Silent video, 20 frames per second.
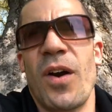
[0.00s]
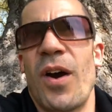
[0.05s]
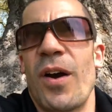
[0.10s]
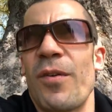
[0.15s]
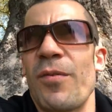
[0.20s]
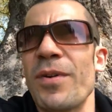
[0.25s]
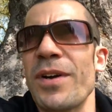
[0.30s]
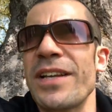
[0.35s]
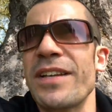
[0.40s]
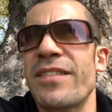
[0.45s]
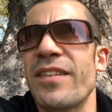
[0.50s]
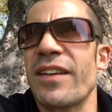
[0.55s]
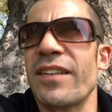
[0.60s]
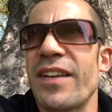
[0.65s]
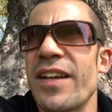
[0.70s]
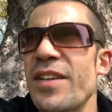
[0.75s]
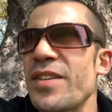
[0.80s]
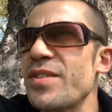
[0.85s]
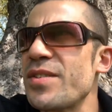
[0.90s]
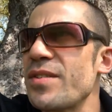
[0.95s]
I really
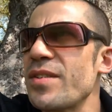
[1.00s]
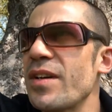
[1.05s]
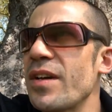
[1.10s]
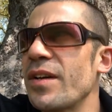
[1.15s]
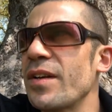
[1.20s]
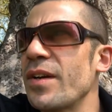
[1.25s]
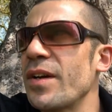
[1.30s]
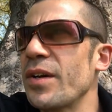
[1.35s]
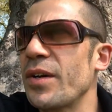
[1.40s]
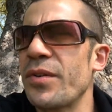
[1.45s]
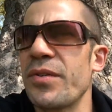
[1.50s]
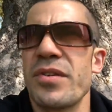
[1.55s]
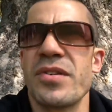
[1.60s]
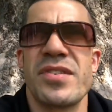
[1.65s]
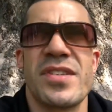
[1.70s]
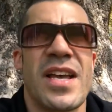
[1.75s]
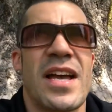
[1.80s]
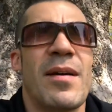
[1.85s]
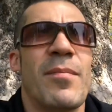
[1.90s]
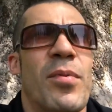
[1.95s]
think that's a good
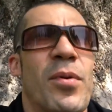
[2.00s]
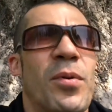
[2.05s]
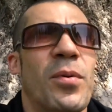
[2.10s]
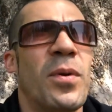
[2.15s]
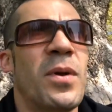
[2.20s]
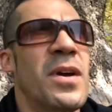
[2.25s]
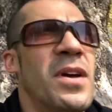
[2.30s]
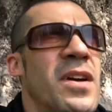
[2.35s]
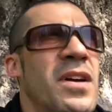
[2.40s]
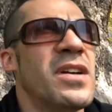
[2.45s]
example,